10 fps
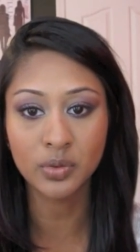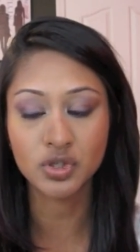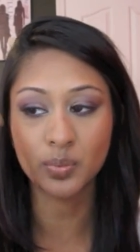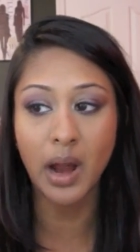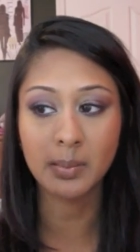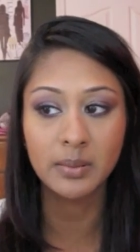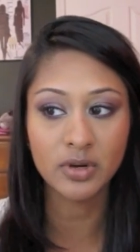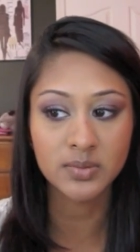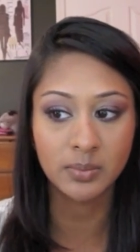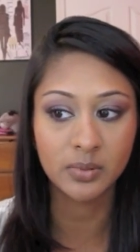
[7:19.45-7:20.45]
which probably
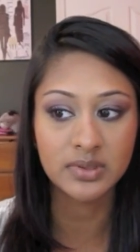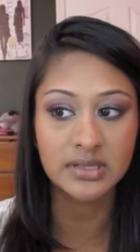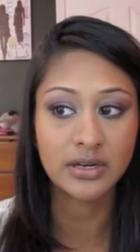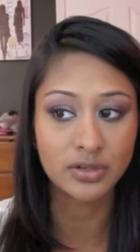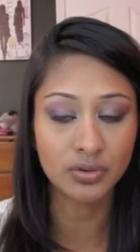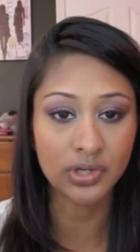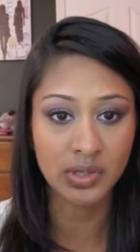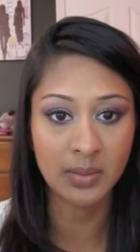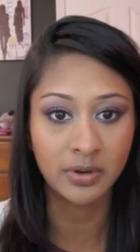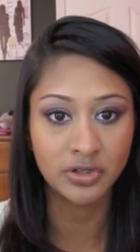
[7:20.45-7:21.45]
most people would say don't do
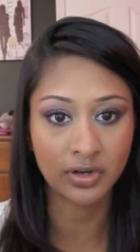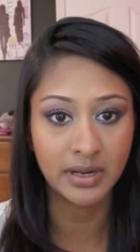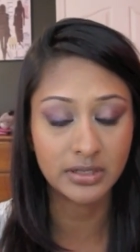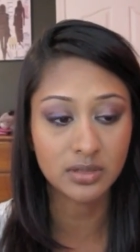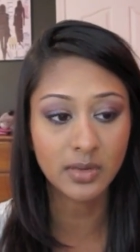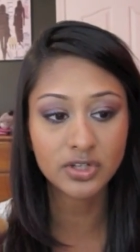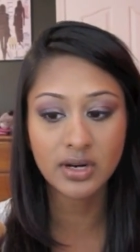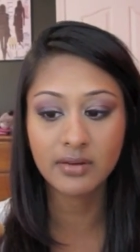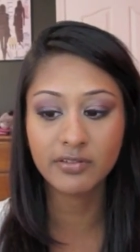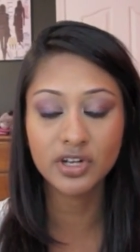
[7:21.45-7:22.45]
that because you're going to get too much
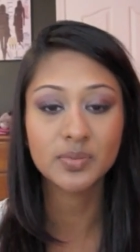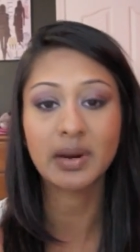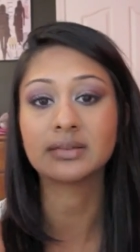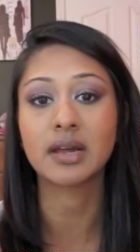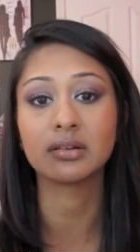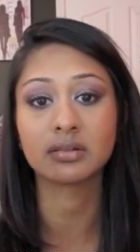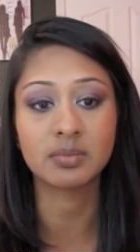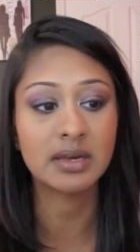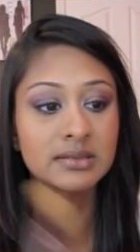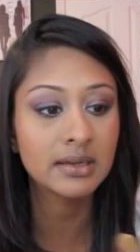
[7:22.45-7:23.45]
coverage, but I thought it looked
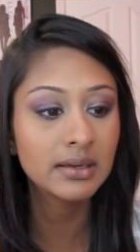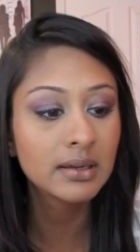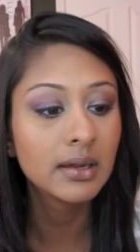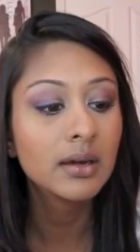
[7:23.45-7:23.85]
amazing.